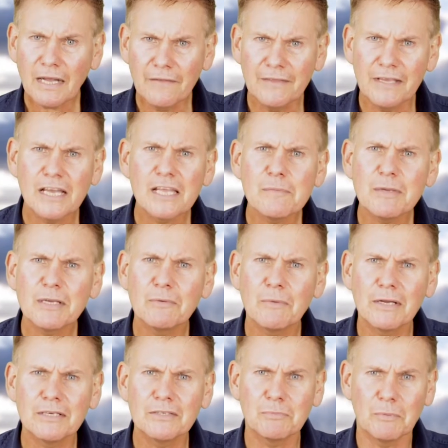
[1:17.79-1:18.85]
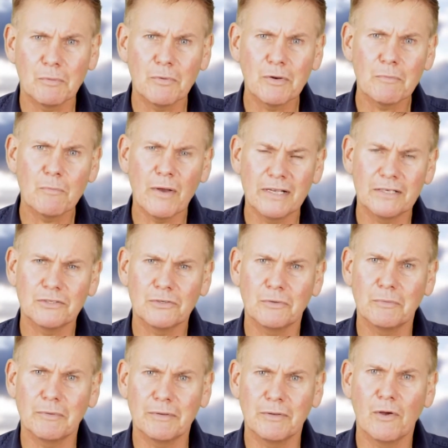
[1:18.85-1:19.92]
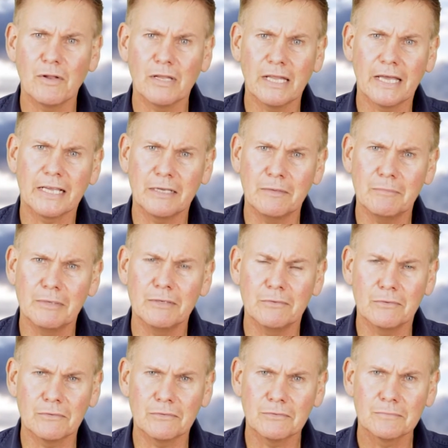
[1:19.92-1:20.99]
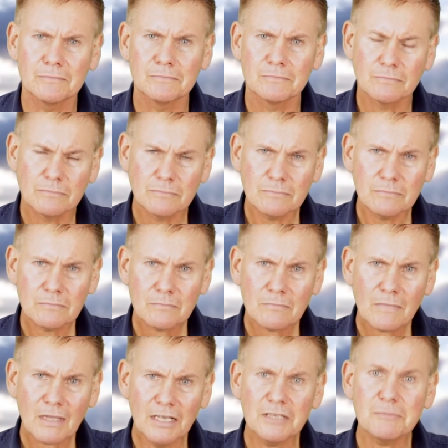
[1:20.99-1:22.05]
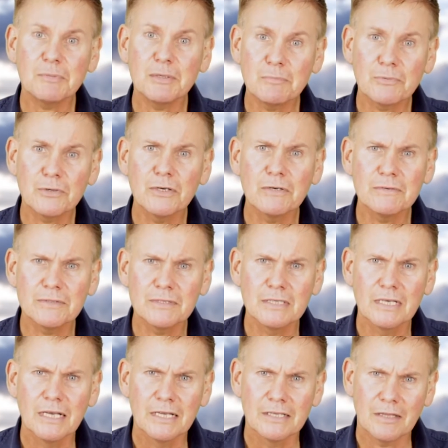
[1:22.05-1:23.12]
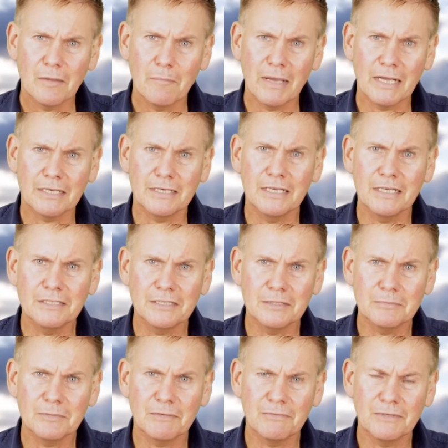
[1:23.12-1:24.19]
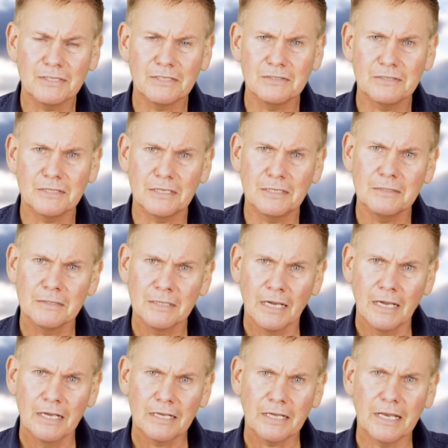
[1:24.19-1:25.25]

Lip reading: The other big one is we want to make sure we're not lacking minerals. It's been proven that magnesium deficiency can